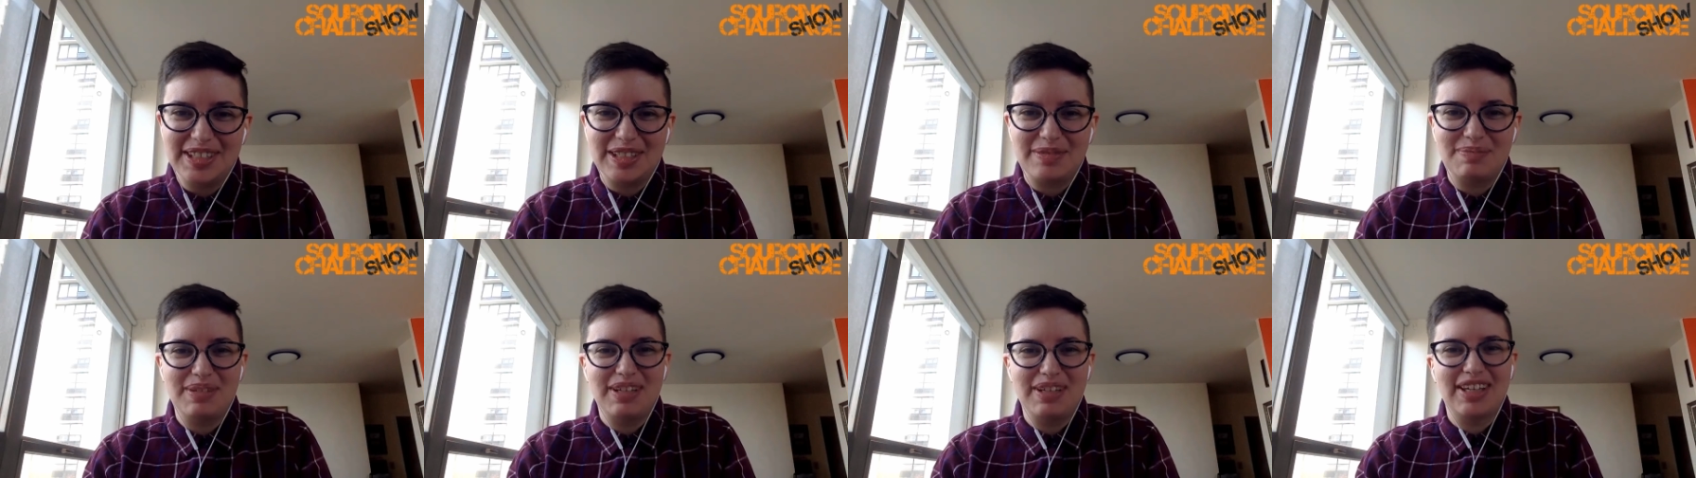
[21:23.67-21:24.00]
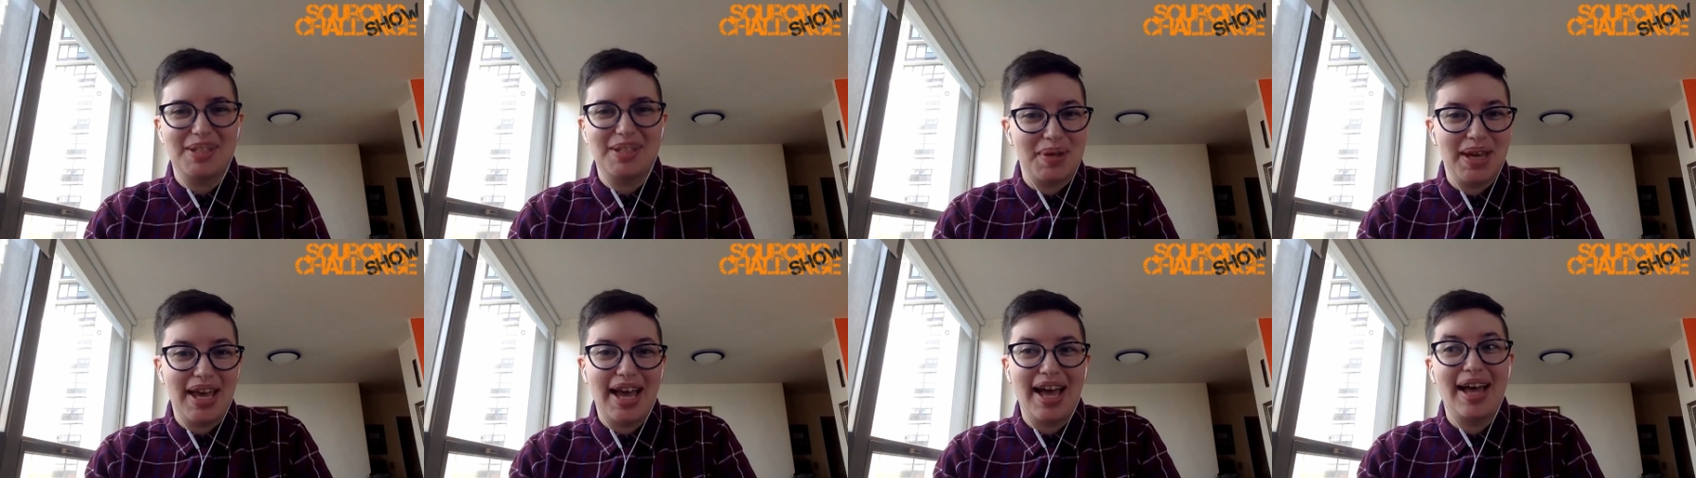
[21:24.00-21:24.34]
It was
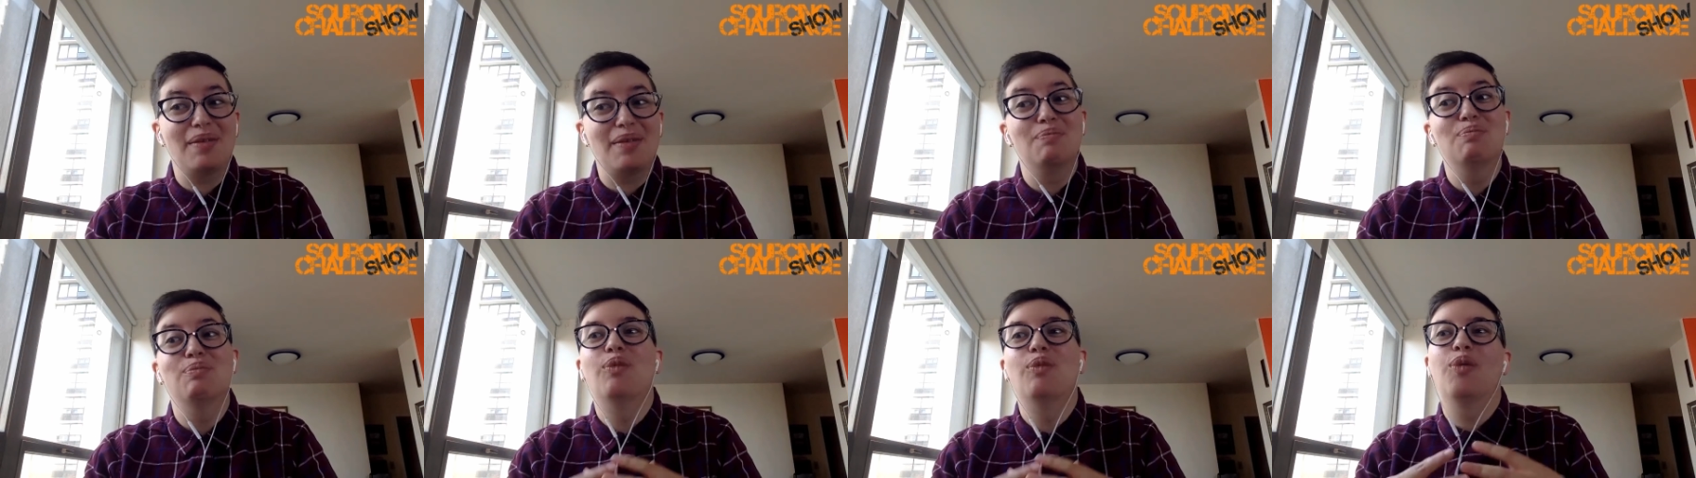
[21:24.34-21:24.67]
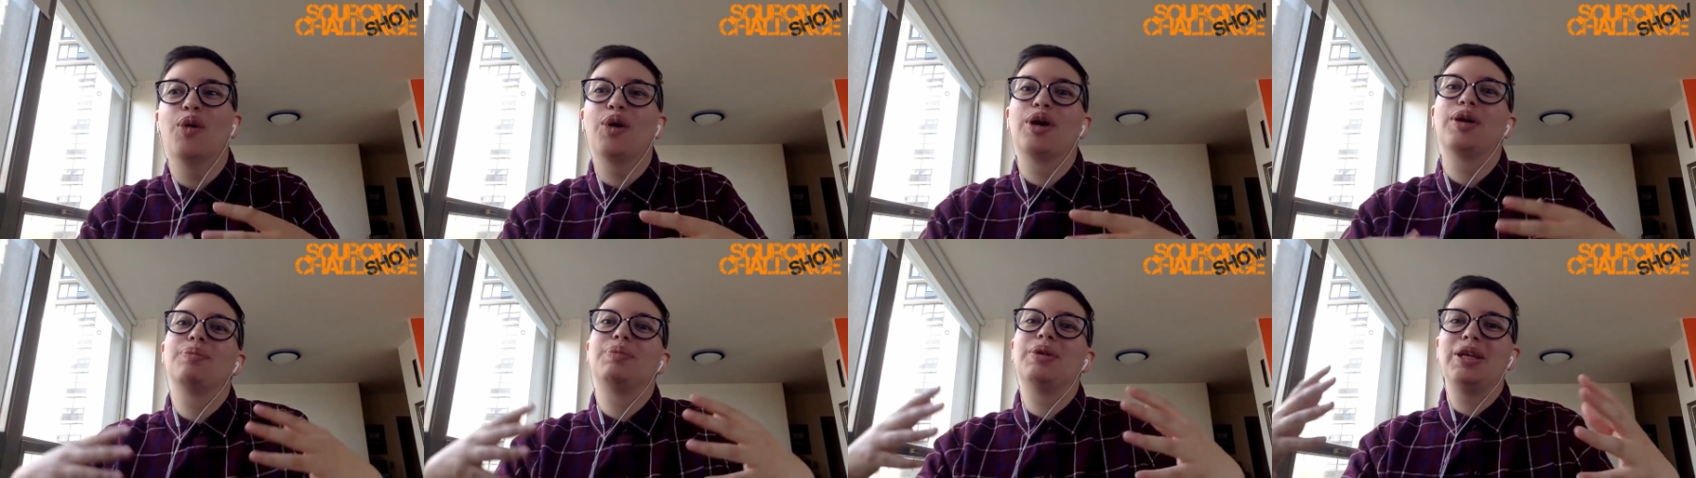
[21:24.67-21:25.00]
just because we
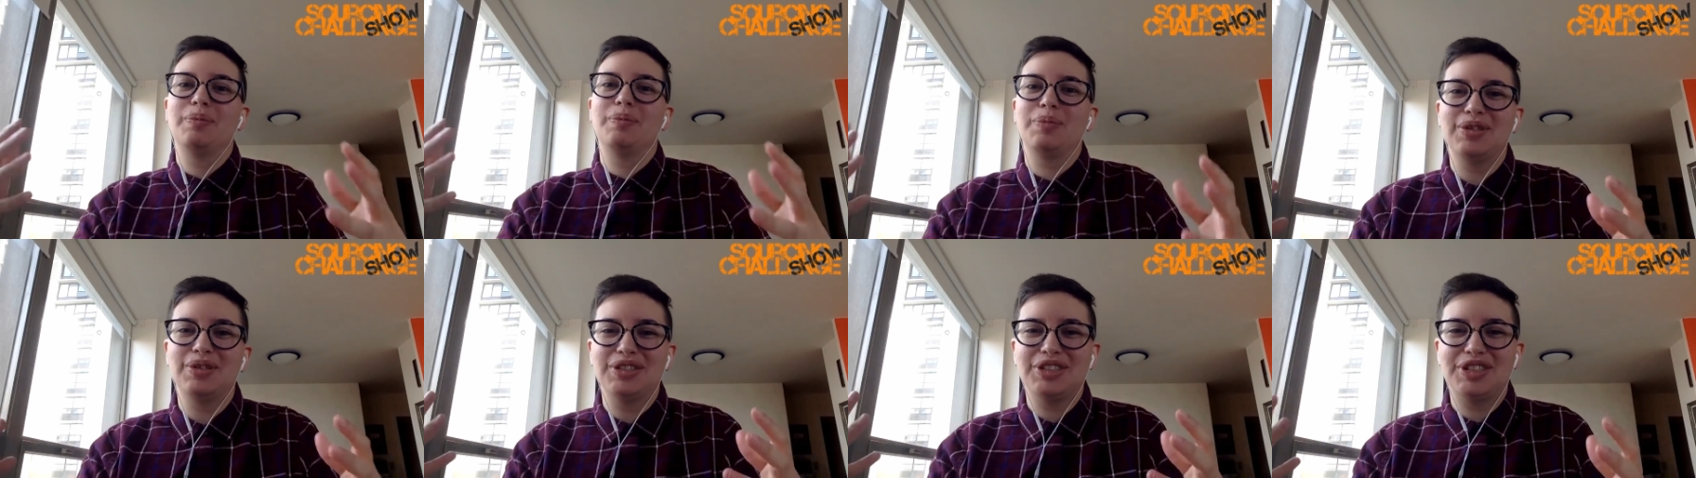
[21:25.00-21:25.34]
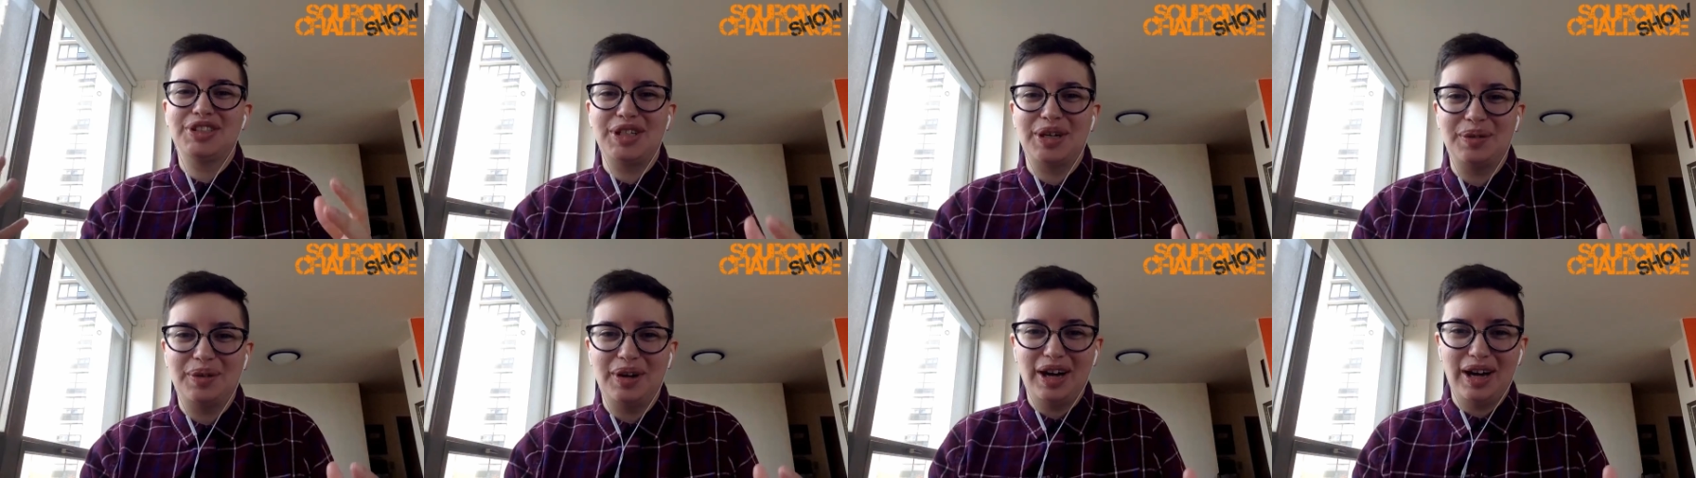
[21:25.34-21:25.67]
had more
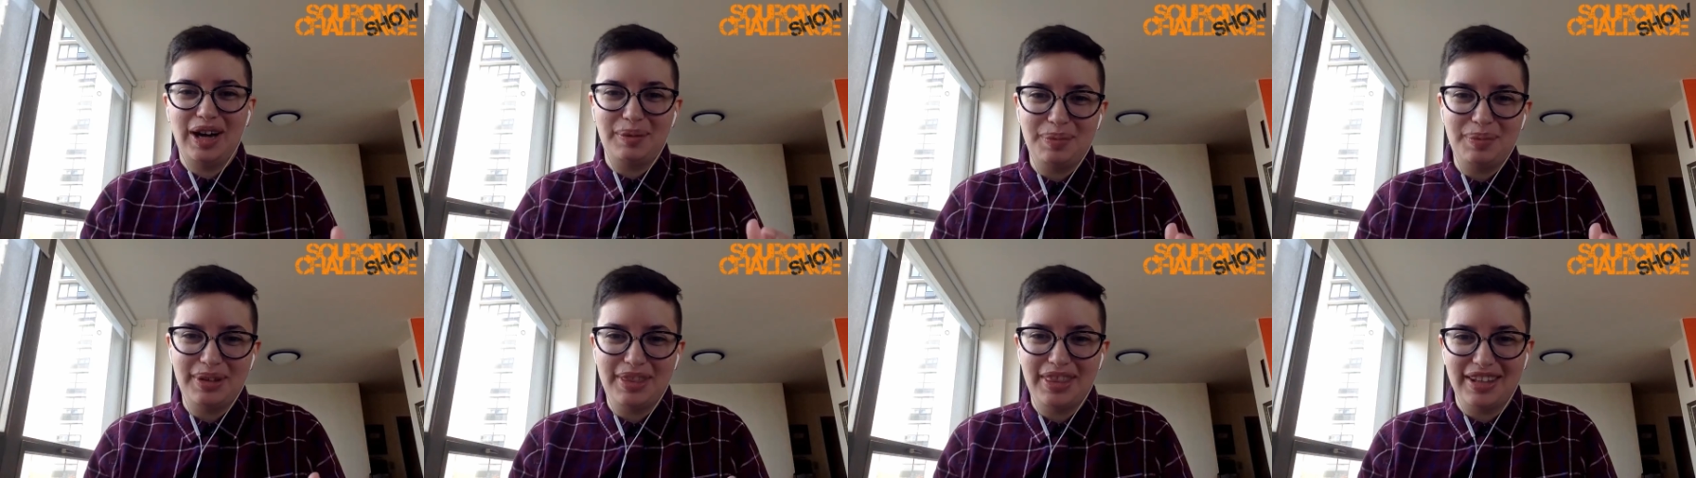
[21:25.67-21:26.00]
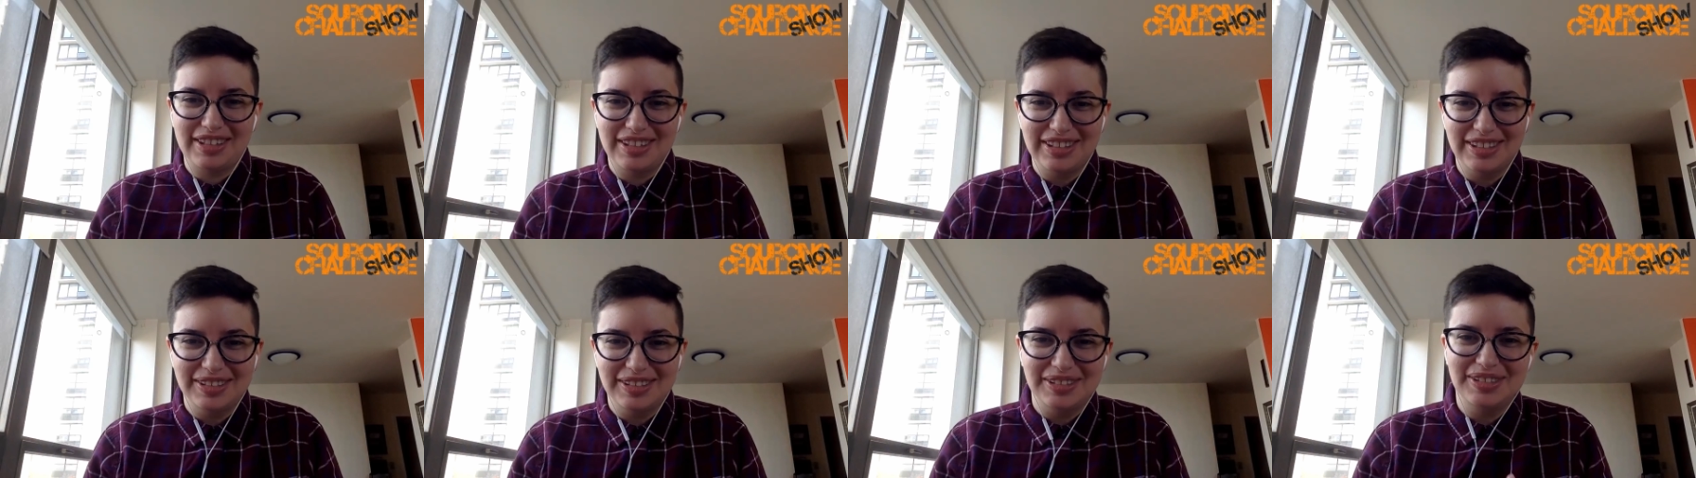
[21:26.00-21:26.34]
people show up
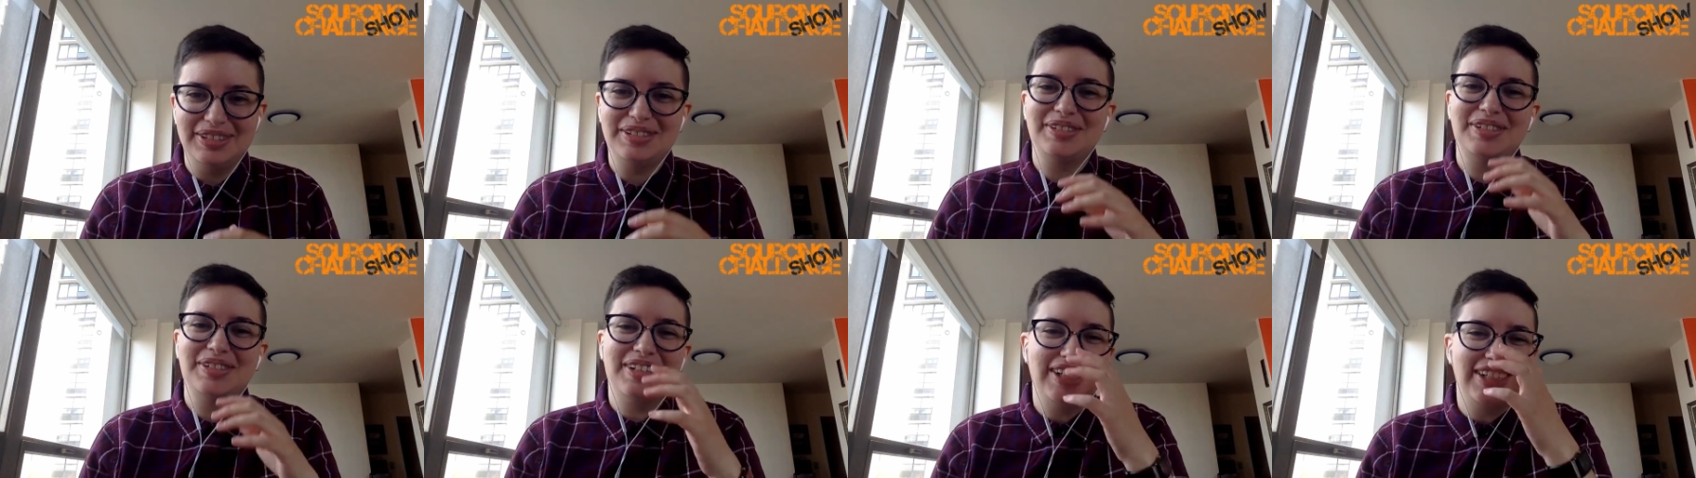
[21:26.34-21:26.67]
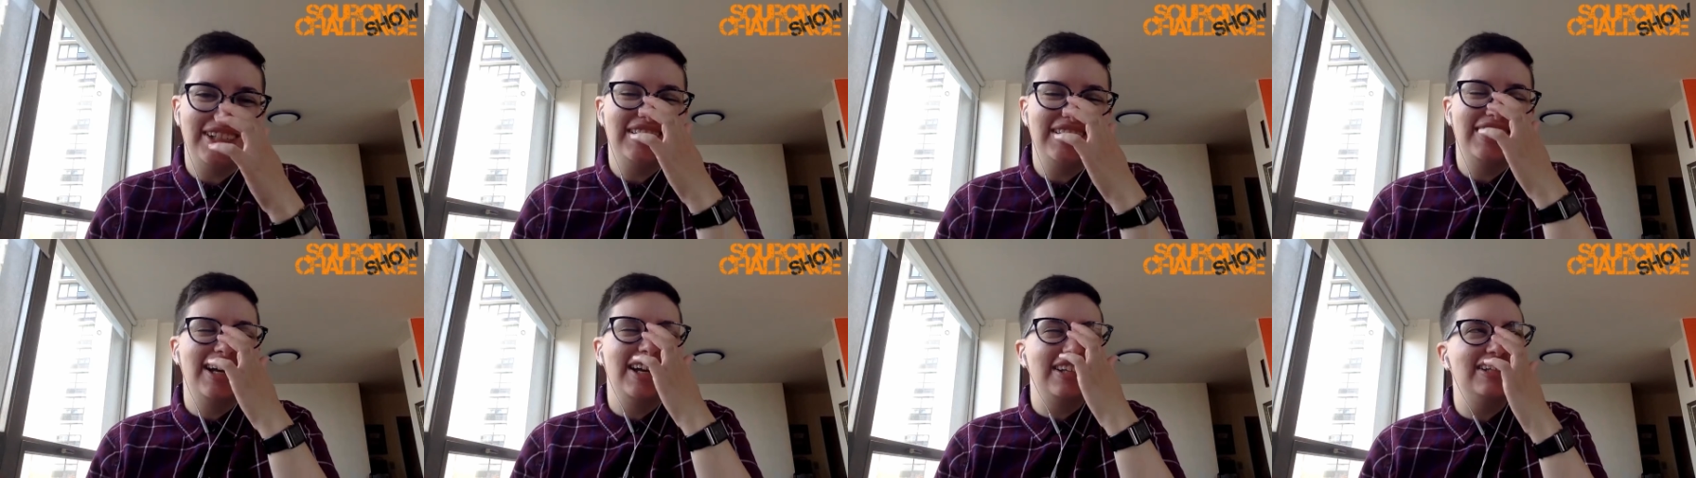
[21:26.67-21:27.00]
than
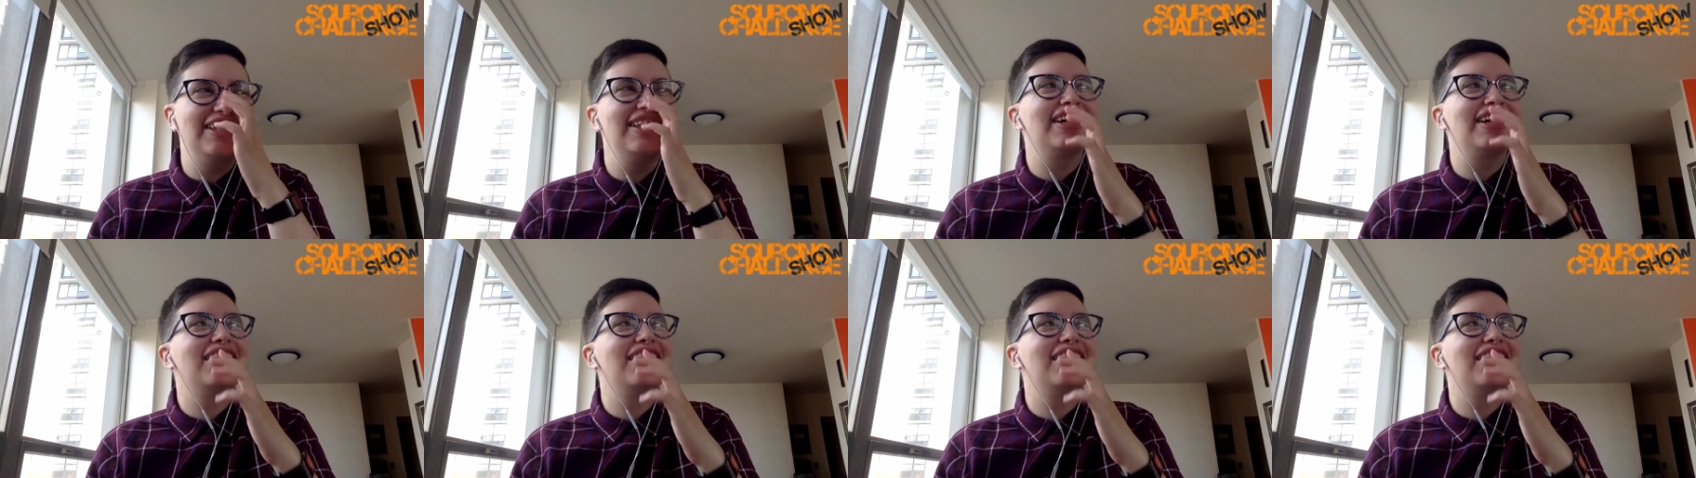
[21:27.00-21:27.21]
usual.